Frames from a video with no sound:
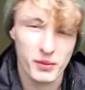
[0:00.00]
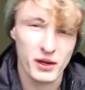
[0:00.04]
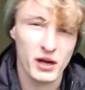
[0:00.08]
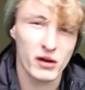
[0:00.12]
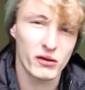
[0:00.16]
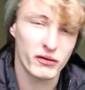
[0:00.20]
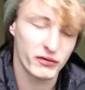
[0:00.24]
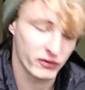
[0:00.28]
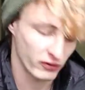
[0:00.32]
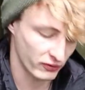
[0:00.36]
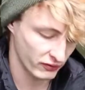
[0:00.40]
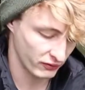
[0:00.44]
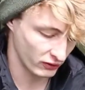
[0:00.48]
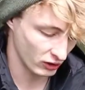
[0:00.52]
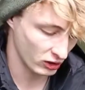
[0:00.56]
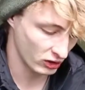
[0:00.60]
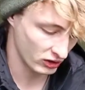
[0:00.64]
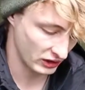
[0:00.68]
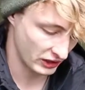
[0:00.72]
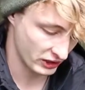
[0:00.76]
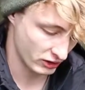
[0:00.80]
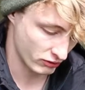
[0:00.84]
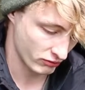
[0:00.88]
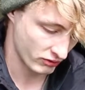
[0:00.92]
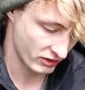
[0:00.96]
it out for a float
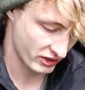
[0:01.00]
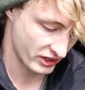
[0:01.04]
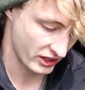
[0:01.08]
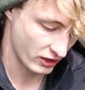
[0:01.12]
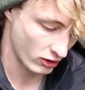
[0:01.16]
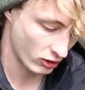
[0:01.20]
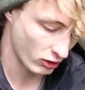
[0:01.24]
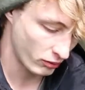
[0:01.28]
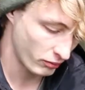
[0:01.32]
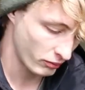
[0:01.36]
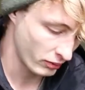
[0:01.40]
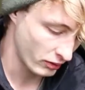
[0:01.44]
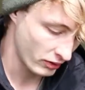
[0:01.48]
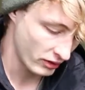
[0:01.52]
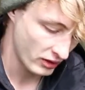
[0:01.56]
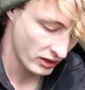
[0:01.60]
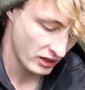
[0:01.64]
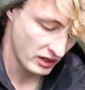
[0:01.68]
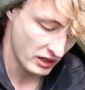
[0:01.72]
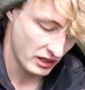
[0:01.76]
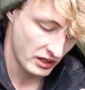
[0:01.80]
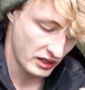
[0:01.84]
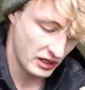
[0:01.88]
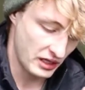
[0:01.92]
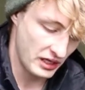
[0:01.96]
ledgering setup
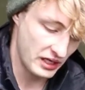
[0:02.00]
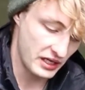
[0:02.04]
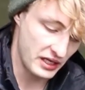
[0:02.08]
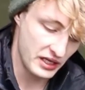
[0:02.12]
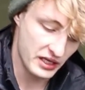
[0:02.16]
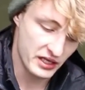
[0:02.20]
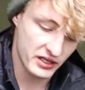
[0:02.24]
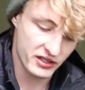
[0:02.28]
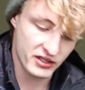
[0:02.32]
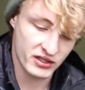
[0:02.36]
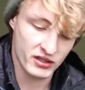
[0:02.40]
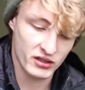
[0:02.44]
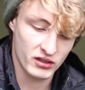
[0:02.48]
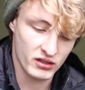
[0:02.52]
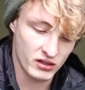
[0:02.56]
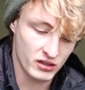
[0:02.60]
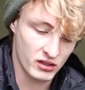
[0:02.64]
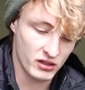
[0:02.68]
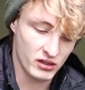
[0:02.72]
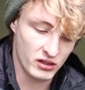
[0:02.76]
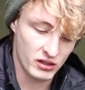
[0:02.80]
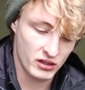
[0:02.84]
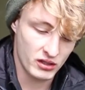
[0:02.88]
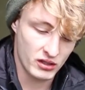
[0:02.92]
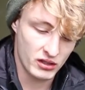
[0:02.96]
is
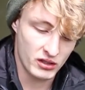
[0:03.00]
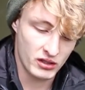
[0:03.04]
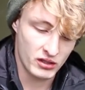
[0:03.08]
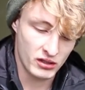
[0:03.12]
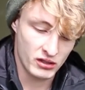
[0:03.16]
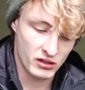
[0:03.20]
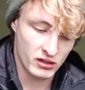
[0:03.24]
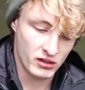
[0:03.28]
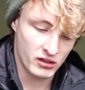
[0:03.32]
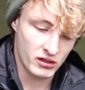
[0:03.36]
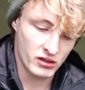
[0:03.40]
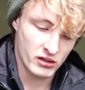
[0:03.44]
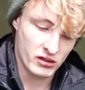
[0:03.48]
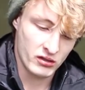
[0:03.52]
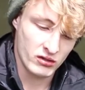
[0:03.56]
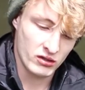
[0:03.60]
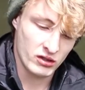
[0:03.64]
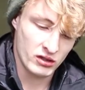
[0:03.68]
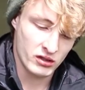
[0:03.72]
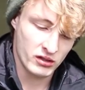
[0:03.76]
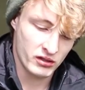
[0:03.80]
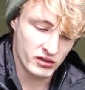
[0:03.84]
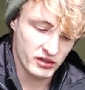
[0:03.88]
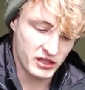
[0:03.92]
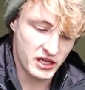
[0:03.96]

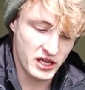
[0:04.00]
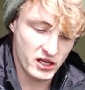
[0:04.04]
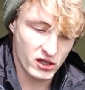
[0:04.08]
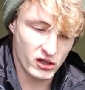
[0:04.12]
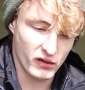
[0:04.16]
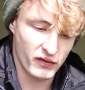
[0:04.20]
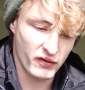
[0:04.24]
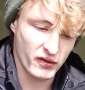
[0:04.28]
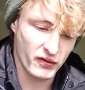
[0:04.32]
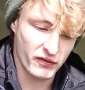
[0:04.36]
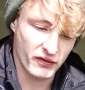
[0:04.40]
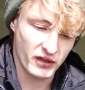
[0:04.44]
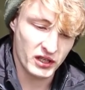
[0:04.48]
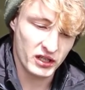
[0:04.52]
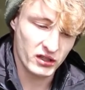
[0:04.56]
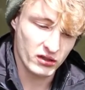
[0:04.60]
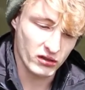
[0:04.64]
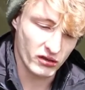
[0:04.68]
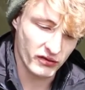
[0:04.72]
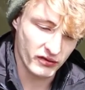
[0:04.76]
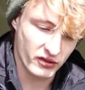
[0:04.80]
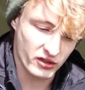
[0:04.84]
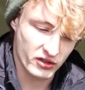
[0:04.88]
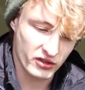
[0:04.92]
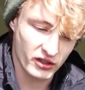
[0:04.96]
take off the feeder
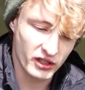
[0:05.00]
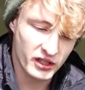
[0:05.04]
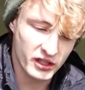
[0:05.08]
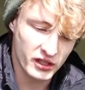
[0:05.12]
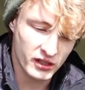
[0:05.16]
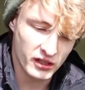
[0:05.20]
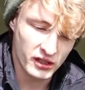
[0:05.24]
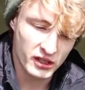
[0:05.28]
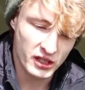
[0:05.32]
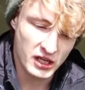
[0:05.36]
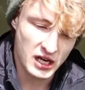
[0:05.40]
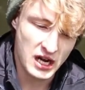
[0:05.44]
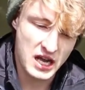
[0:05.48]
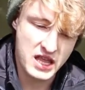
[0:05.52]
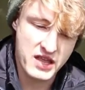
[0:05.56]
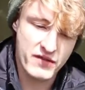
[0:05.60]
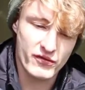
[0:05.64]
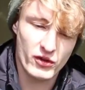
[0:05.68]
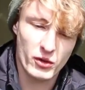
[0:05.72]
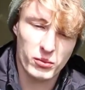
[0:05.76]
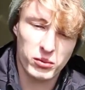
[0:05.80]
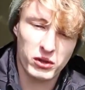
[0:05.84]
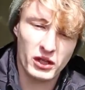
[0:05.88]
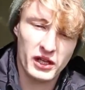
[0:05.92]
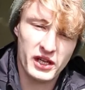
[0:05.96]
obviously, and then
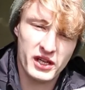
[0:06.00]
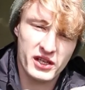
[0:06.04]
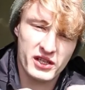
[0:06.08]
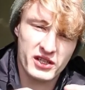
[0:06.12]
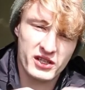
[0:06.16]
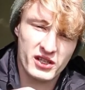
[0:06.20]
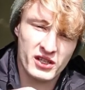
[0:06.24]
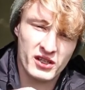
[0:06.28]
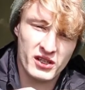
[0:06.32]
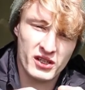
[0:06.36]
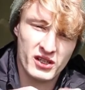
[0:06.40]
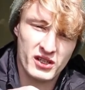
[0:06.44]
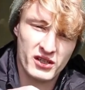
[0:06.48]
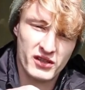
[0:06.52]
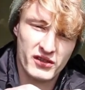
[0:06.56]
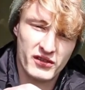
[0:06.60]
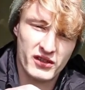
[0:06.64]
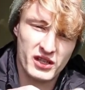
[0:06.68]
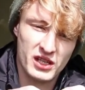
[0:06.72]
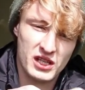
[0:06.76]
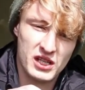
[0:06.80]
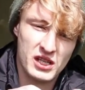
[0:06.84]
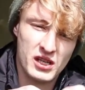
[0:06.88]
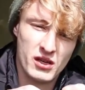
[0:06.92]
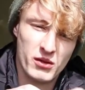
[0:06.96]
replace
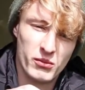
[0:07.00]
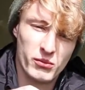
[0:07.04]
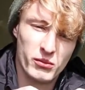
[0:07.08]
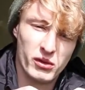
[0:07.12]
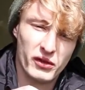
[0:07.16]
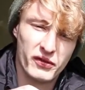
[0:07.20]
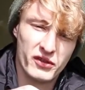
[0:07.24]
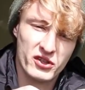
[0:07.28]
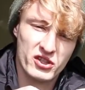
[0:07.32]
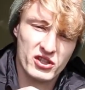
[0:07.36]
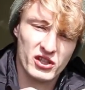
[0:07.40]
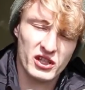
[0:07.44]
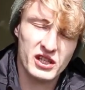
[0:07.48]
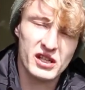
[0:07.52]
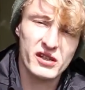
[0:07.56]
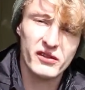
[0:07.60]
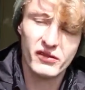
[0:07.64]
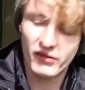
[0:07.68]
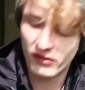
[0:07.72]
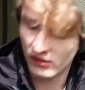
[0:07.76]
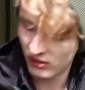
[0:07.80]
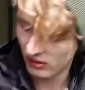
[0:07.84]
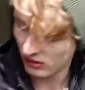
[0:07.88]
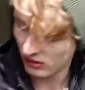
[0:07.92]
the buffer sleeve